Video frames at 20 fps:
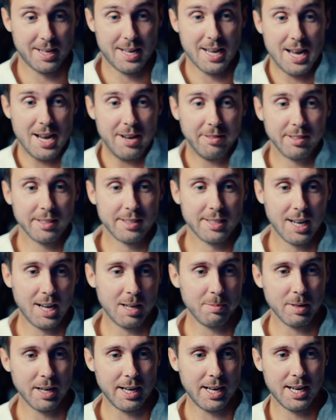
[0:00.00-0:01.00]
every
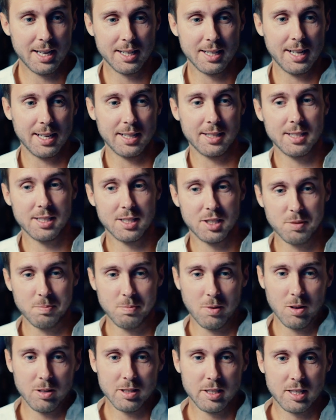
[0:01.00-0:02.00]
time I had like this
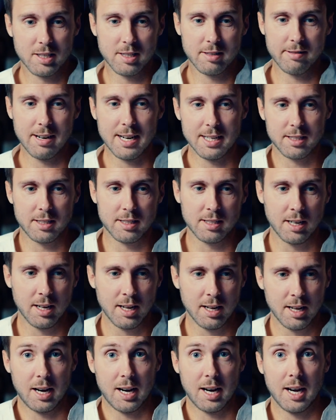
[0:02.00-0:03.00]
small scratch,
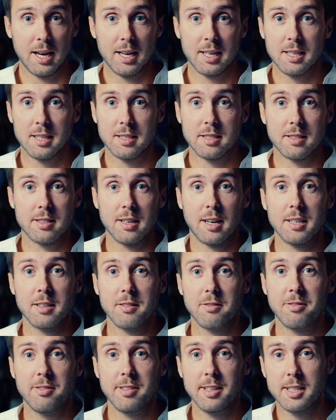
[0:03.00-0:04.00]
I started
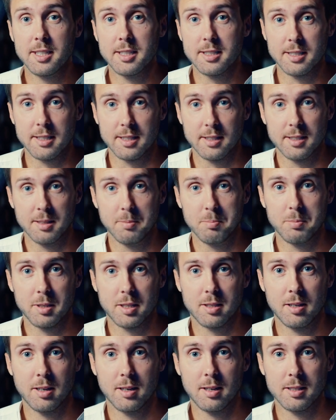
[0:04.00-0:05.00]
finishing them,
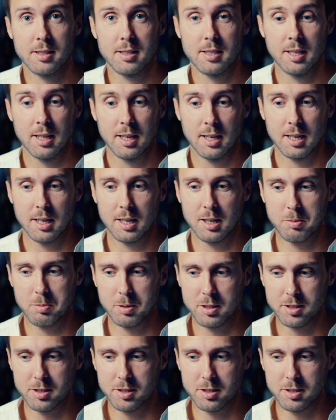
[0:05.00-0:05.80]
because it was